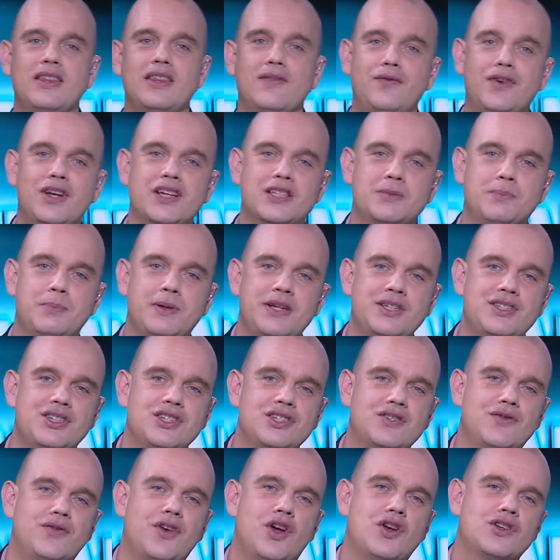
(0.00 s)
the first
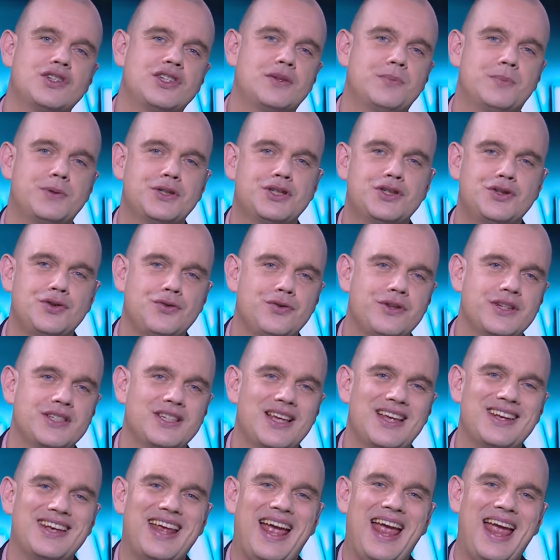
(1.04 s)
pictures of Oscar
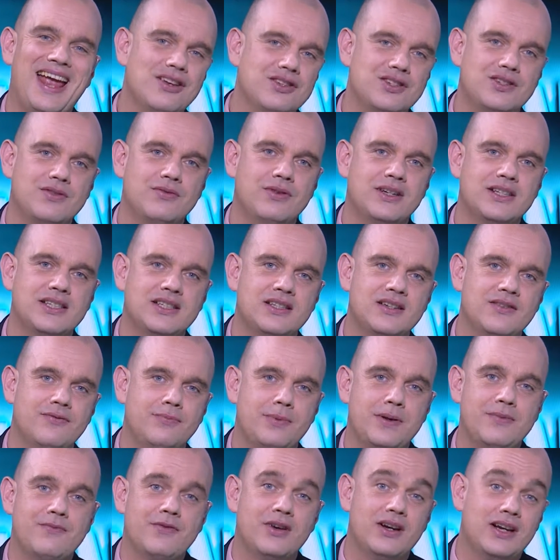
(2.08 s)
Pistorius under house arrest
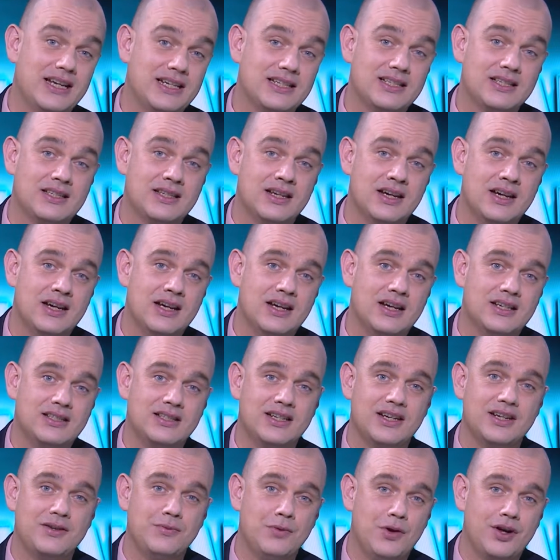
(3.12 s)
have been released.
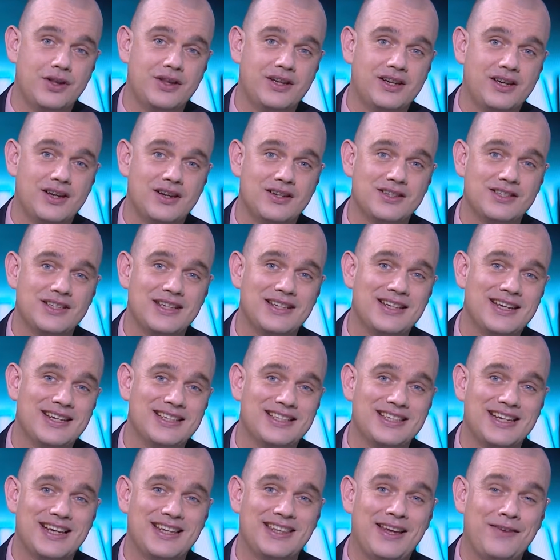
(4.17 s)
I tell you what, the Kazi in
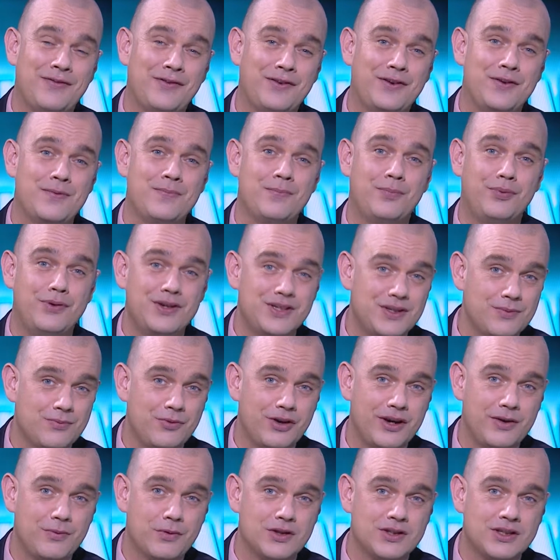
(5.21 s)
that South African
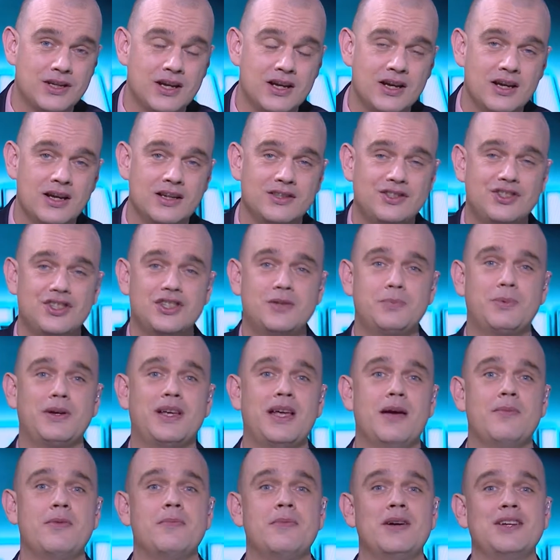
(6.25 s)
prison where he was has just
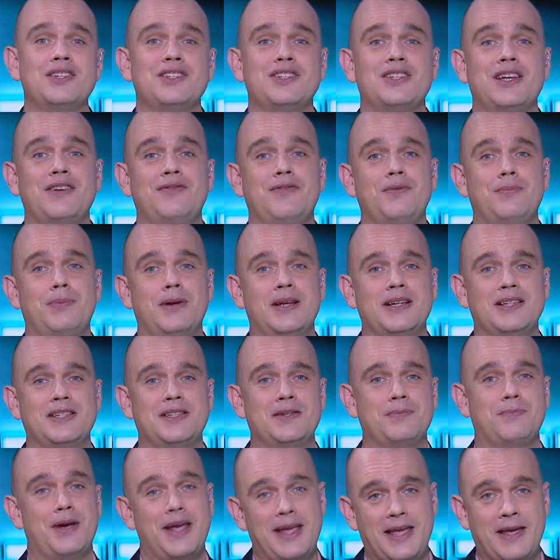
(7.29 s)
become a much safer
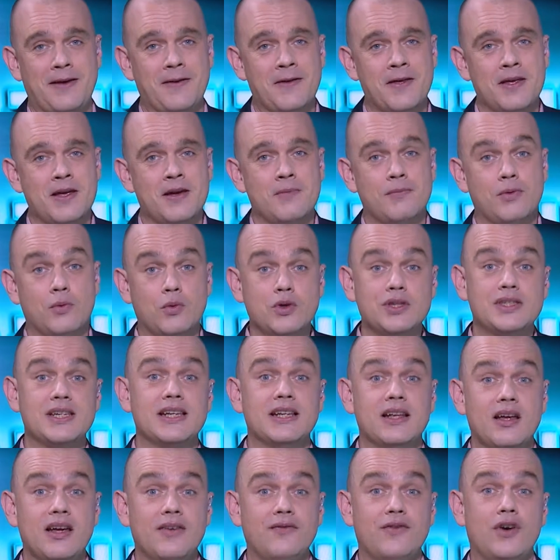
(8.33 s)
place to be. But
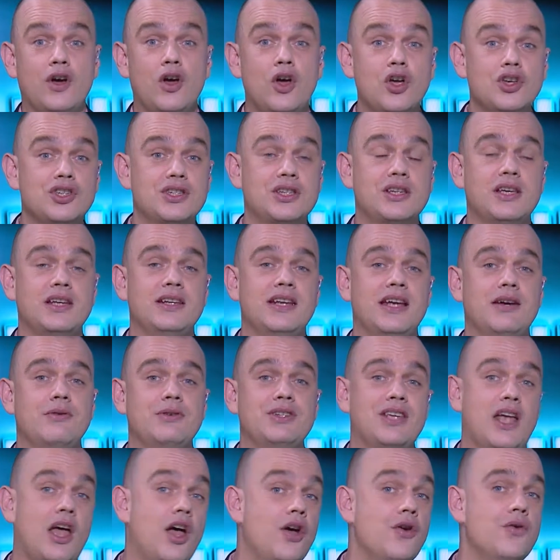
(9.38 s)
what's it like for Oscar
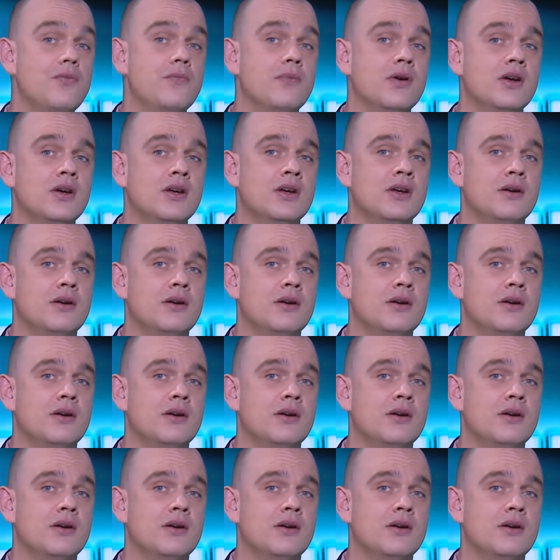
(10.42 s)
now he's home?